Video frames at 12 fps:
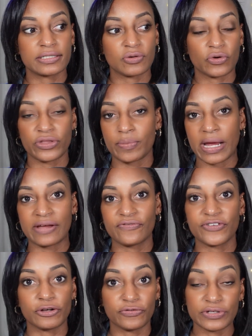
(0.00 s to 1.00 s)
Or they might
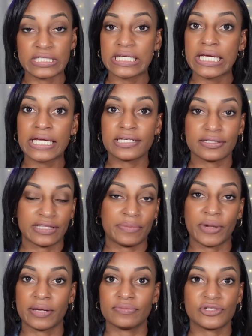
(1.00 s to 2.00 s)
feel fatigued, they
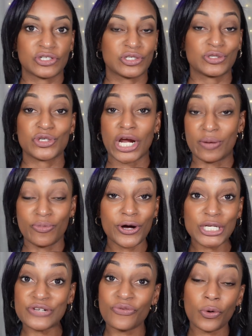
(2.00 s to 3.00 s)
might just try to
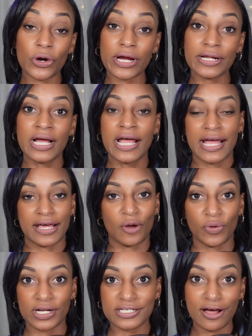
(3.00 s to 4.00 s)
push for it. And I
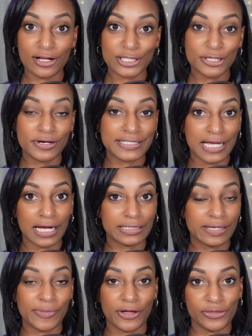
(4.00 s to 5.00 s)
want to talk to you
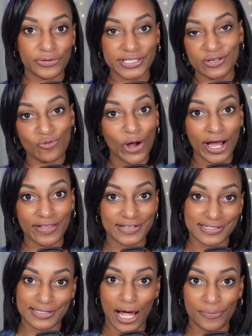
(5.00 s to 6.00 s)
exactly about the reason why
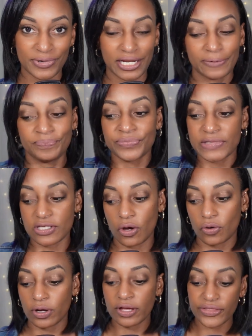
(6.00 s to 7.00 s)
this is happening.
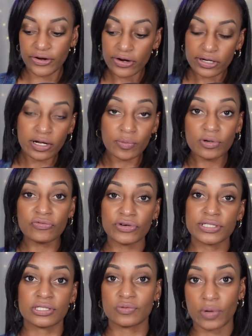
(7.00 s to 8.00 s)
So there are a number of
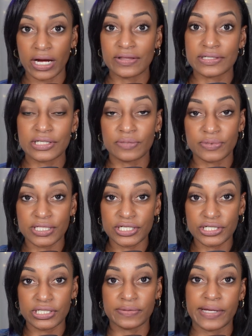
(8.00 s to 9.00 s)
reasons why this could
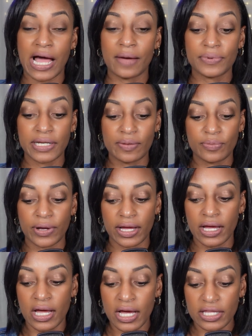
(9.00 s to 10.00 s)
potentially be happening,
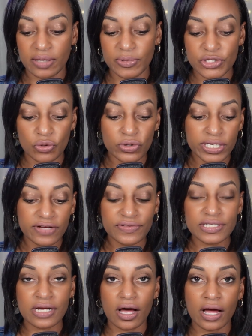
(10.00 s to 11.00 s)
but the majority of
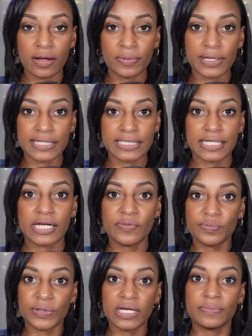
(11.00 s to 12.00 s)
the time it's going to
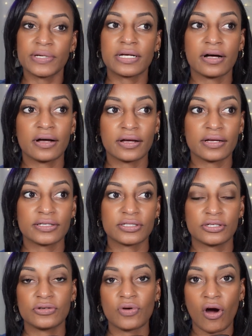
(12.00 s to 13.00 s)
be because
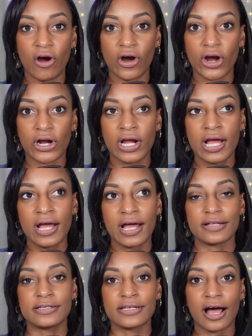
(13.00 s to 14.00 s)
you are
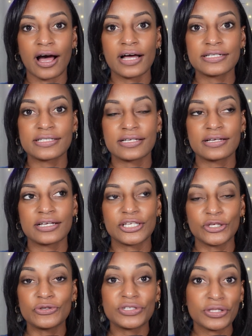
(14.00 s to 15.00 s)
not
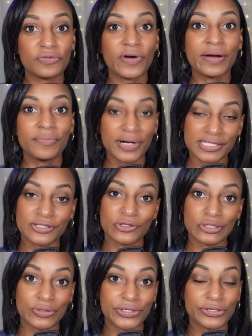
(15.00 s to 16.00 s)
using the right
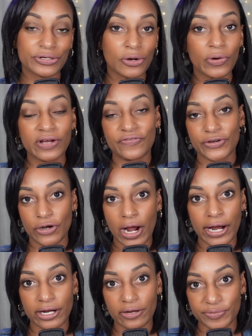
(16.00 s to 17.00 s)
muscles when you're going for your
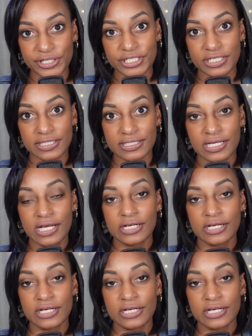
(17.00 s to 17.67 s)
higher pitches.